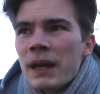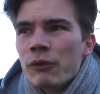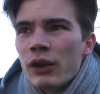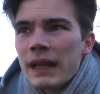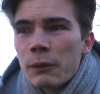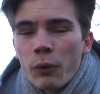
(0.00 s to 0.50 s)
and
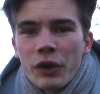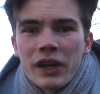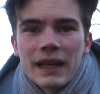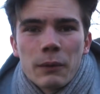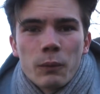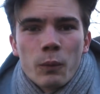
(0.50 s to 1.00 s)
really
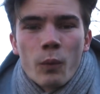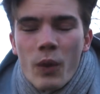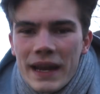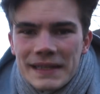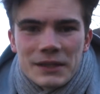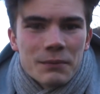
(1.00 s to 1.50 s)
worrying
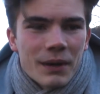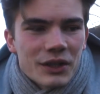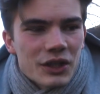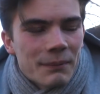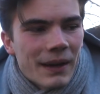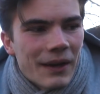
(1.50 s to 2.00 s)
way too
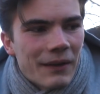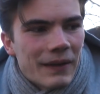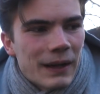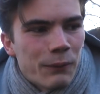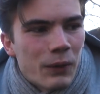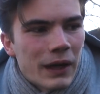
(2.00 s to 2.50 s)
much about
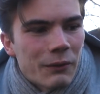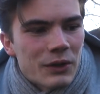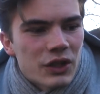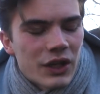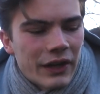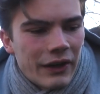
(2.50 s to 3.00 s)
if what I
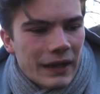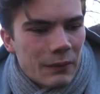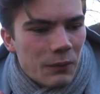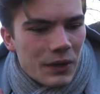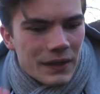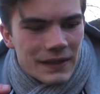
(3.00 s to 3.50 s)
was
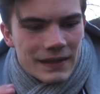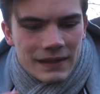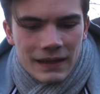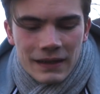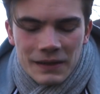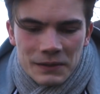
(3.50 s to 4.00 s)
sharing was
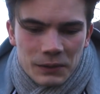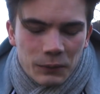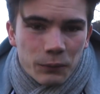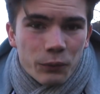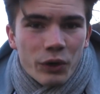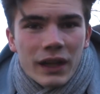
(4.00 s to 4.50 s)
sort
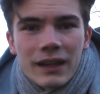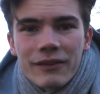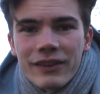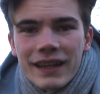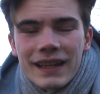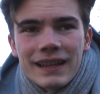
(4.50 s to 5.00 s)
of
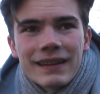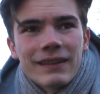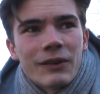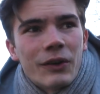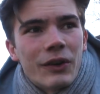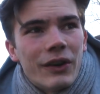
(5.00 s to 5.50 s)

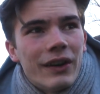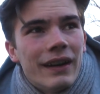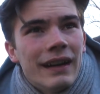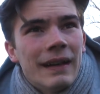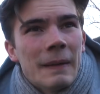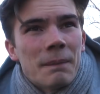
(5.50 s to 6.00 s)
relevant, or
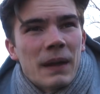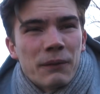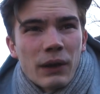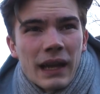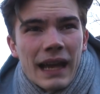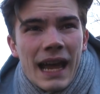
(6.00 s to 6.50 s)

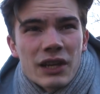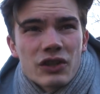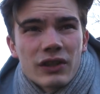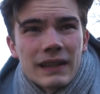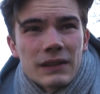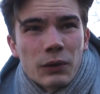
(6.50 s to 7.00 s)
if I
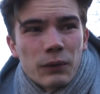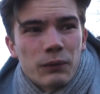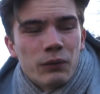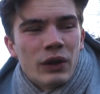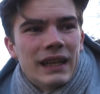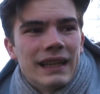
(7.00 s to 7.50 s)
actually sort
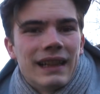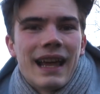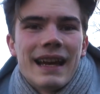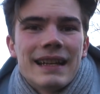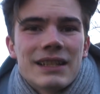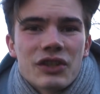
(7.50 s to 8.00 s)
of really
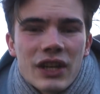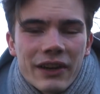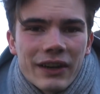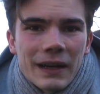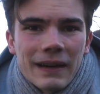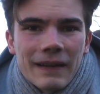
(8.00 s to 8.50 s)
liked
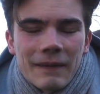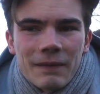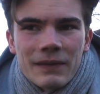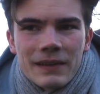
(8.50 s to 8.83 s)
sharing